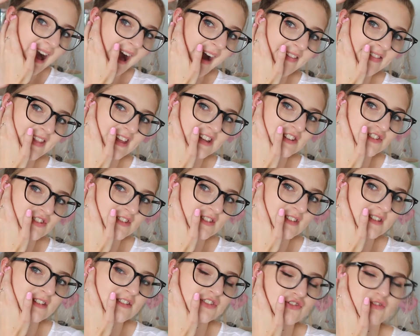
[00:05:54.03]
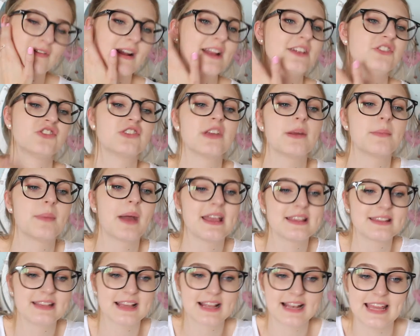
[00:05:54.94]
and then just drench it
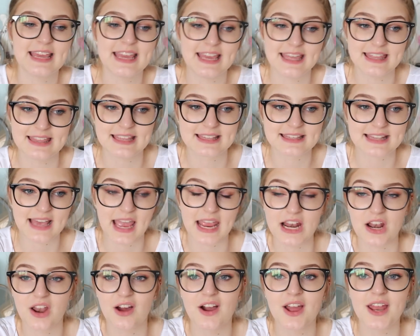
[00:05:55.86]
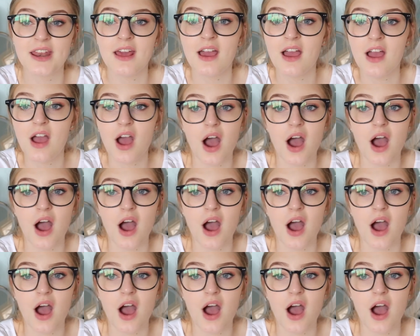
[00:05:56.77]
basically in the saline,